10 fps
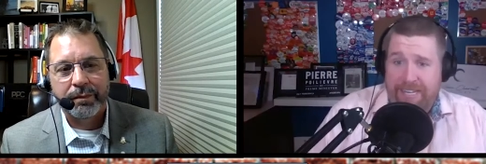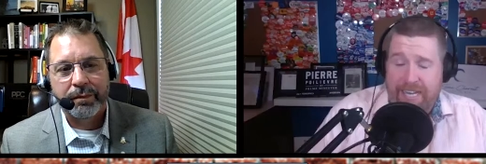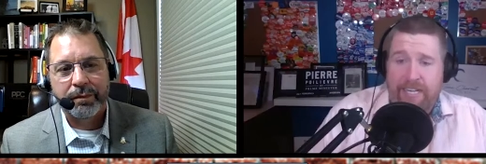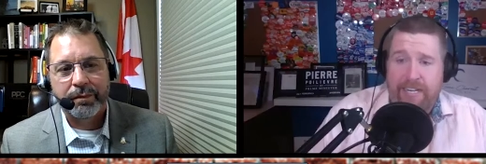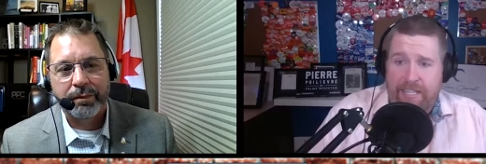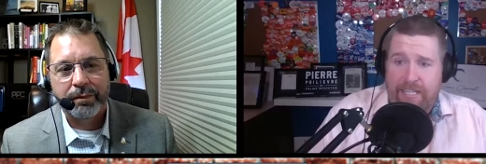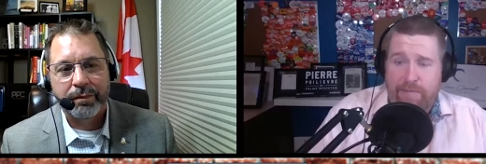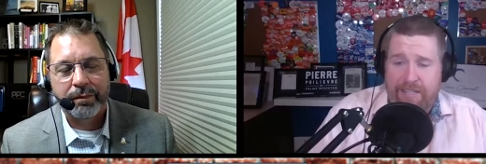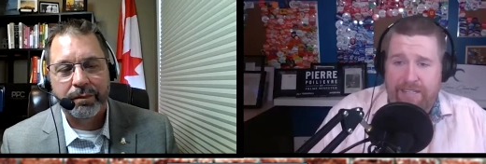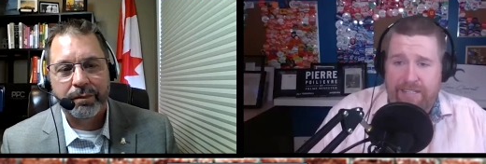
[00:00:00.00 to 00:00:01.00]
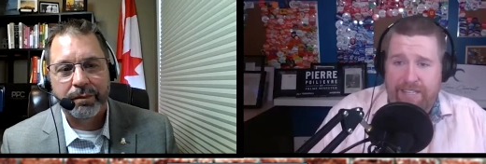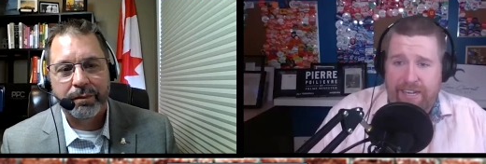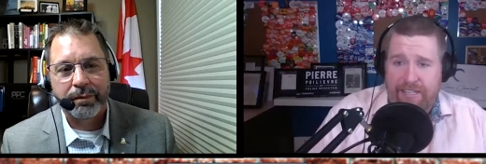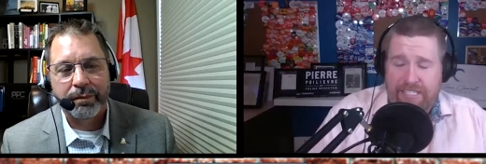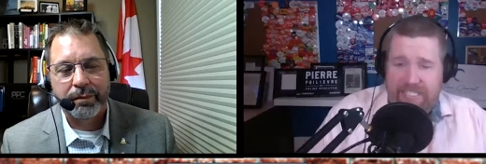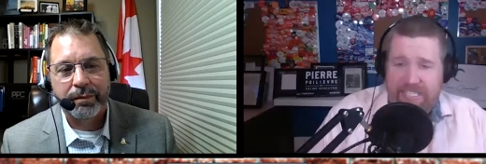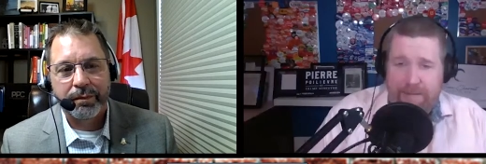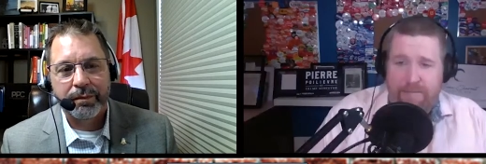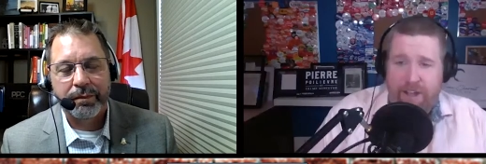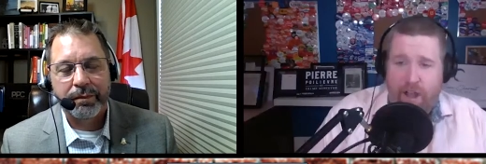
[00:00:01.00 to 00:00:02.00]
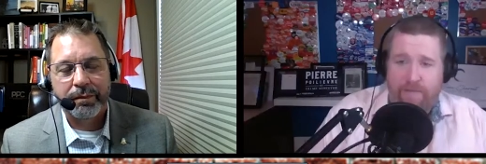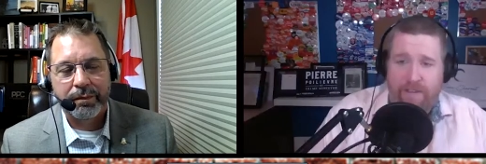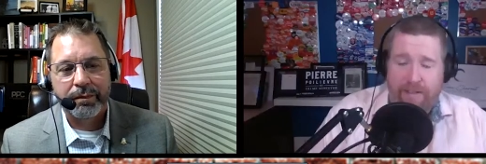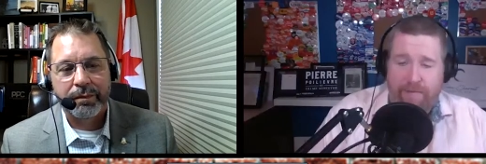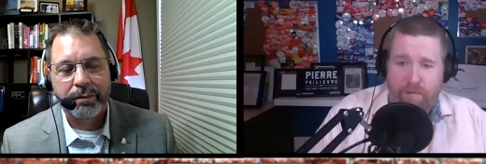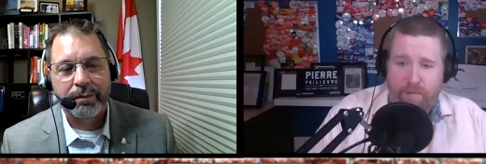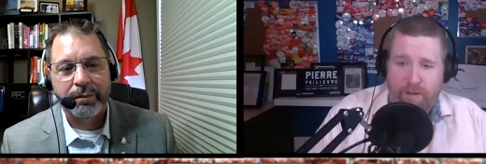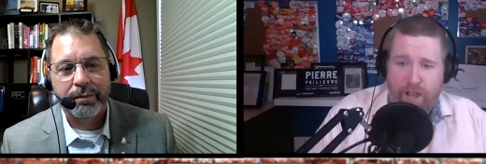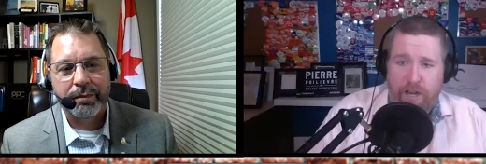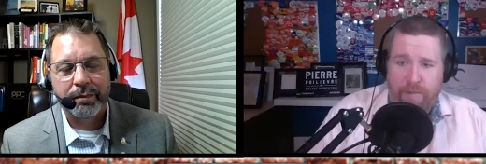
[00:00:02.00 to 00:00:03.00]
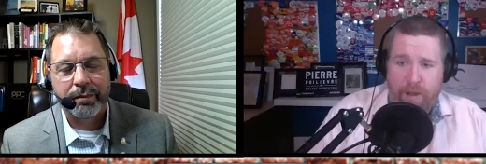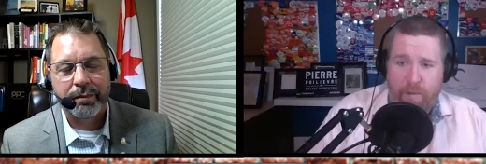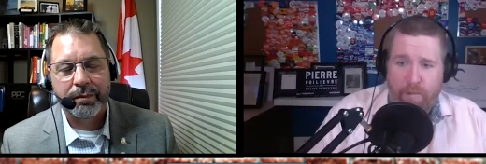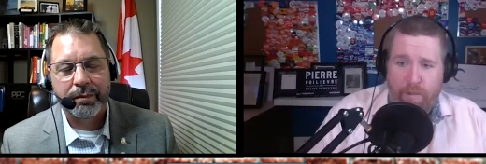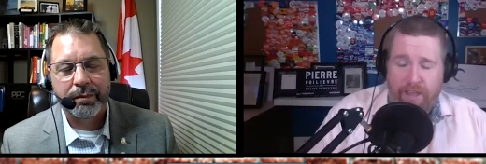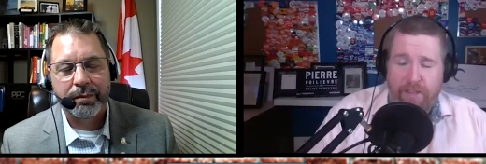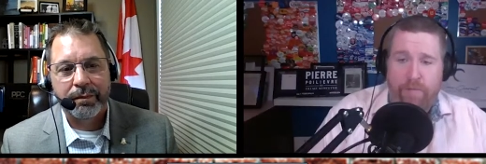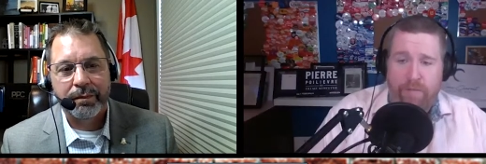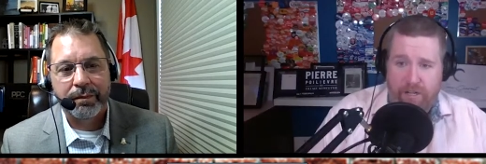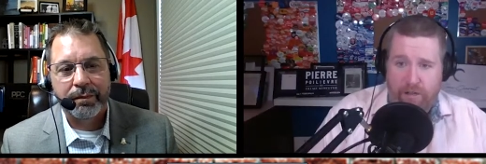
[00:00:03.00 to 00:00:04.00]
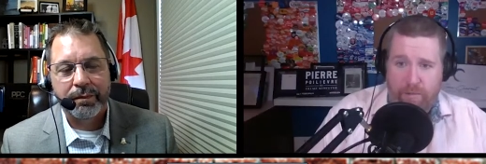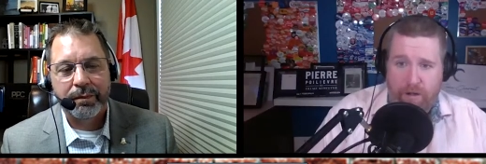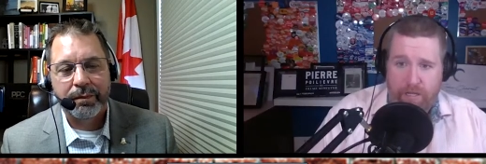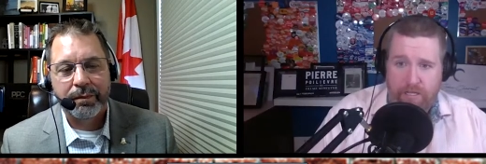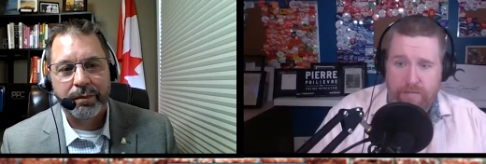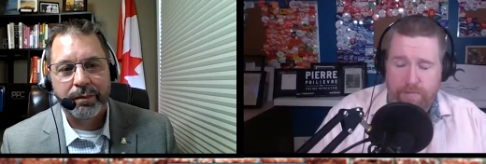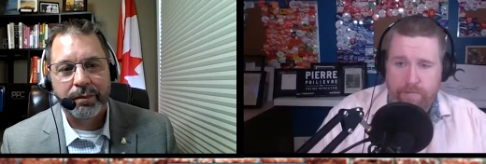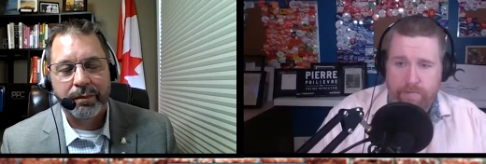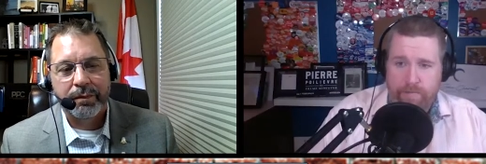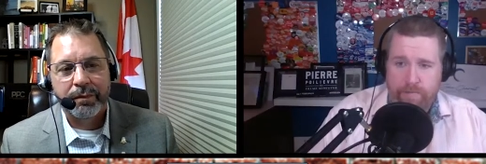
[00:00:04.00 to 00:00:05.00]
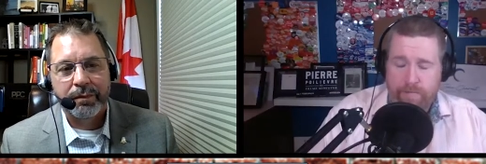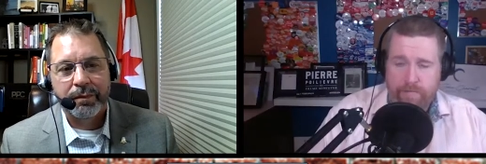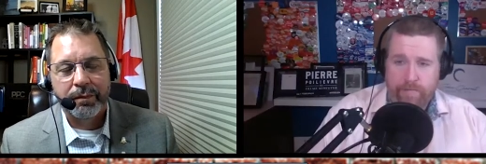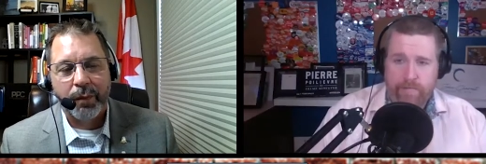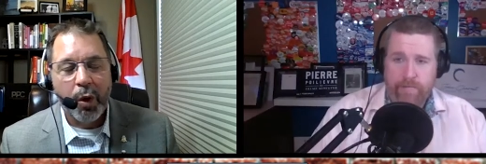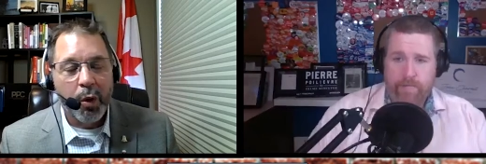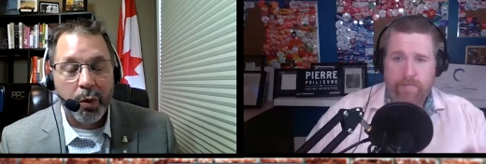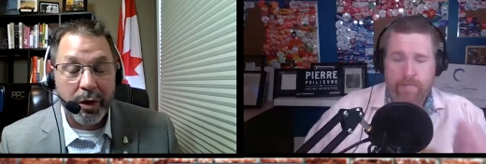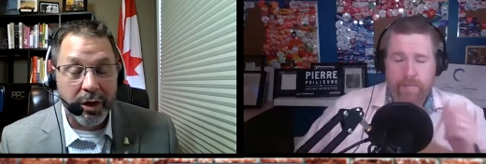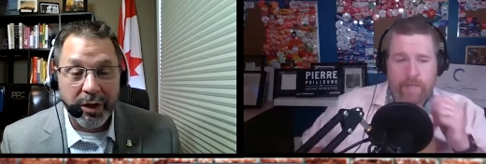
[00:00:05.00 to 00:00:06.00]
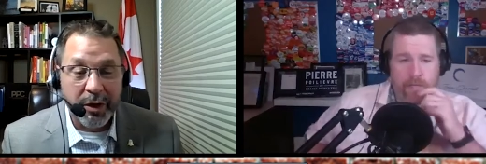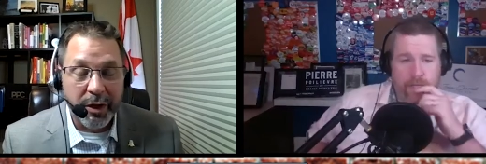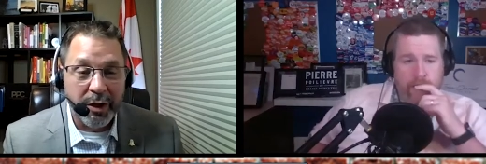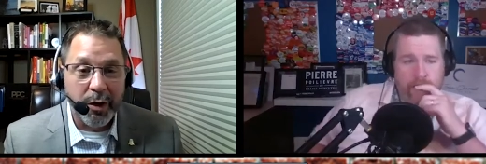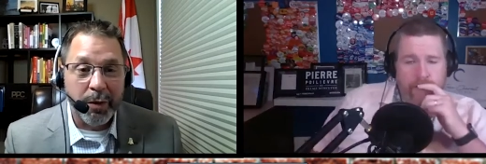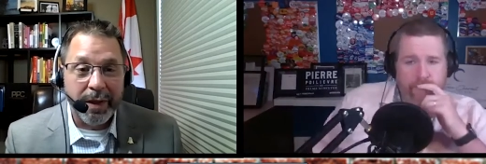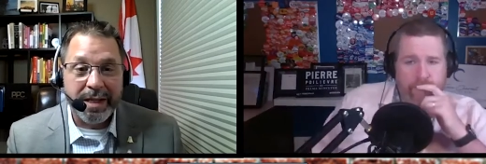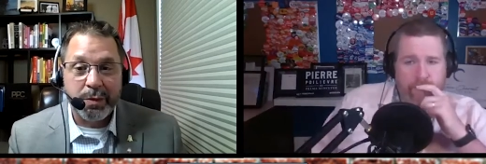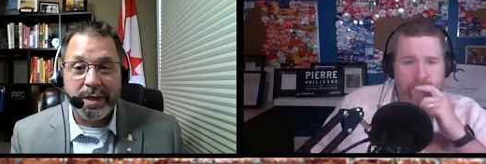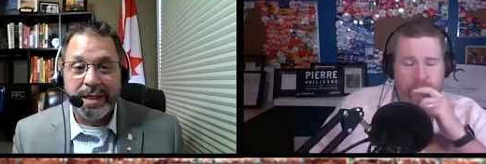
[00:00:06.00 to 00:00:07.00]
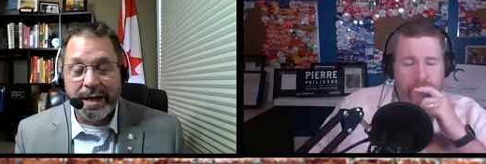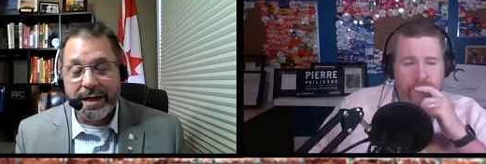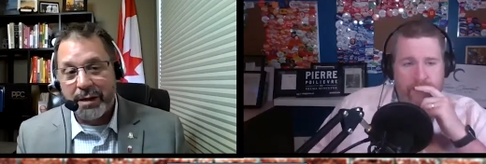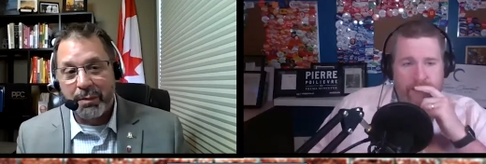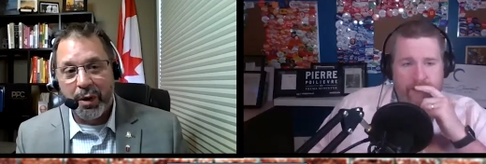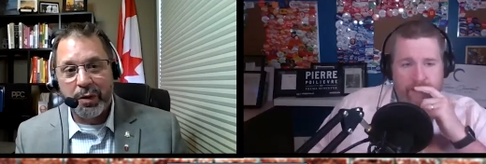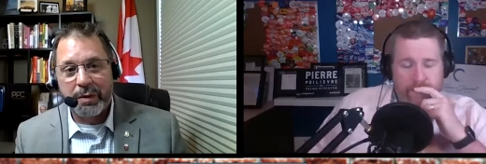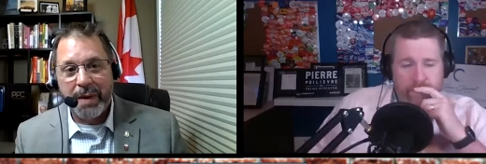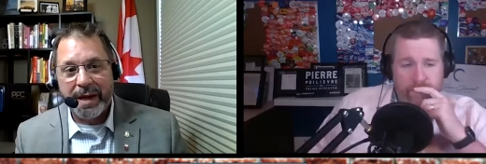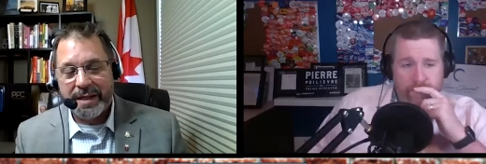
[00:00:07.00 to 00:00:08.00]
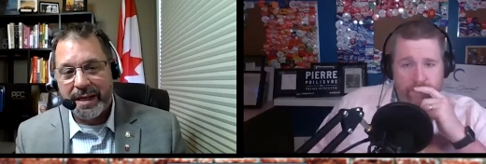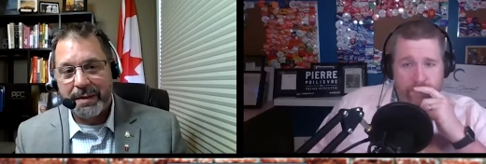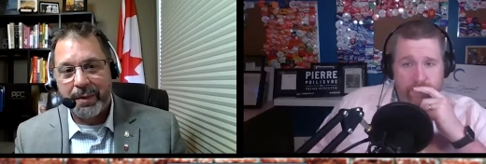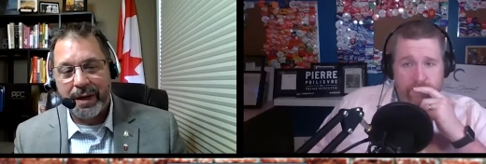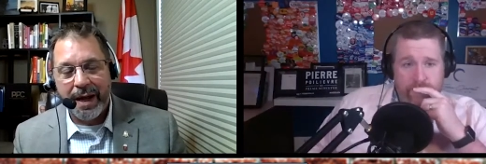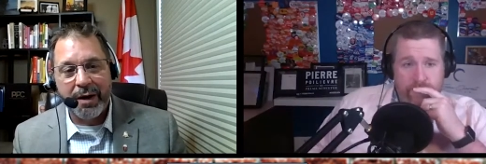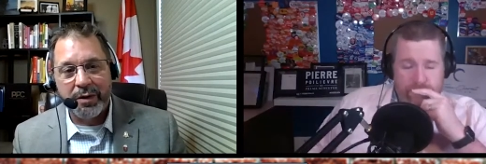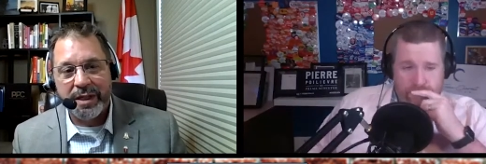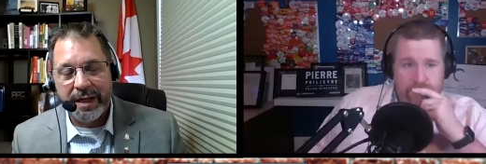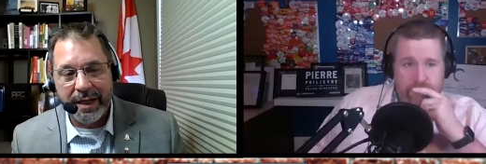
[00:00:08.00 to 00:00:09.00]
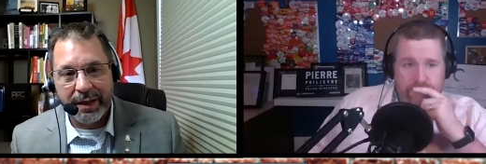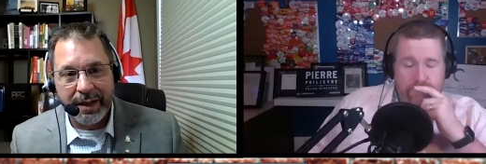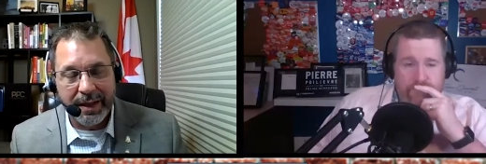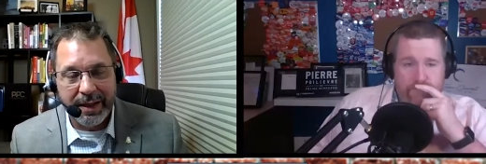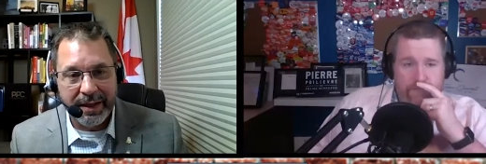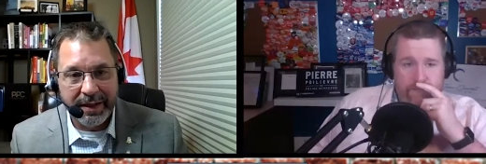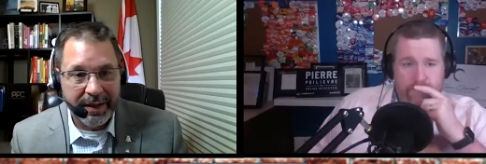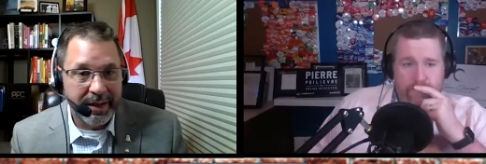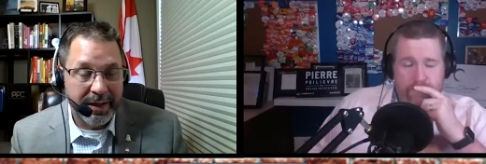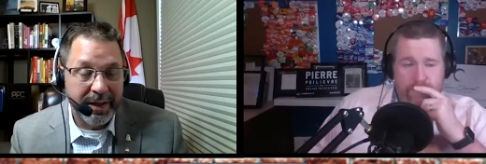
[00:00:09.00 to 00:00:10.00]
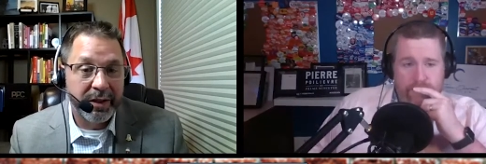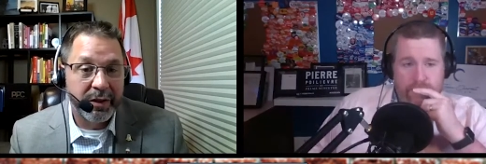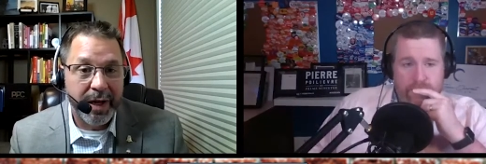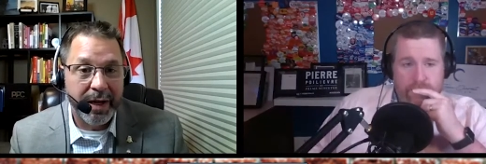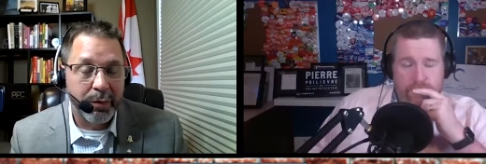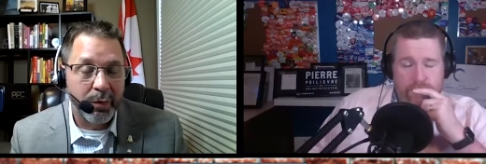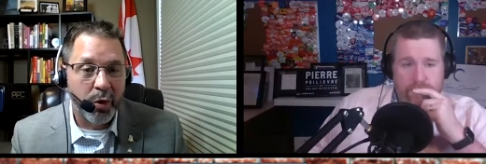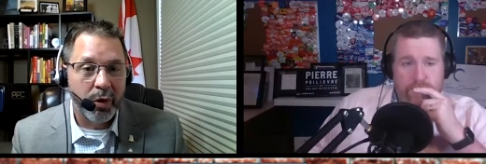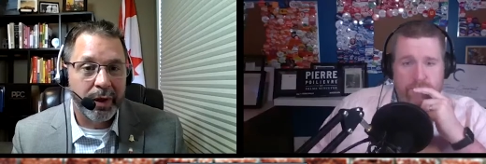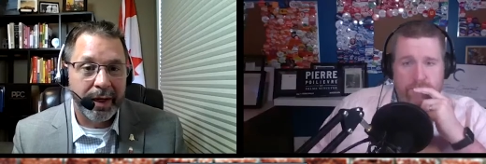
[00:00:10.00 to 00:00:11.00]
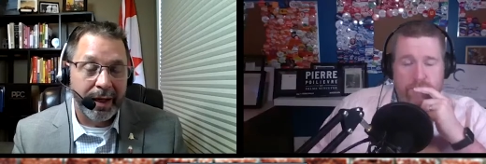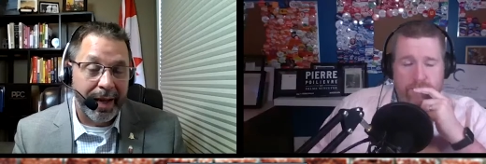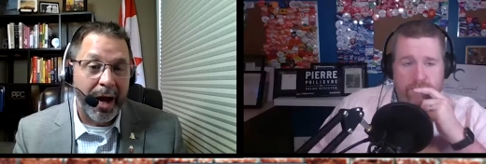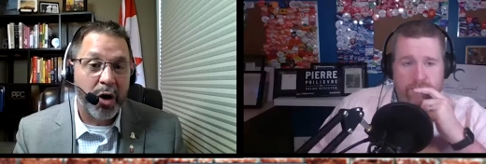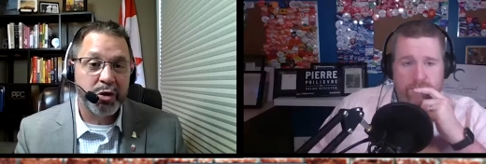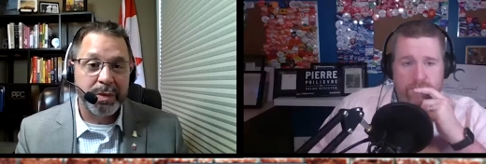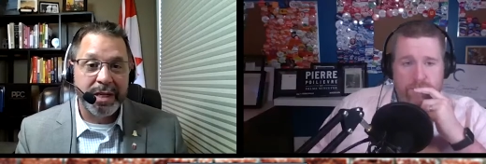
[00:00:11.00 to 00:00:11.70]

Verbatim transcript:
Speaker 1: attending these places that seem to often get forgotten about by other political parties?
Speaker 2: Well, you know, that's what's nice about Maxime announcing the lieutenant role. It allows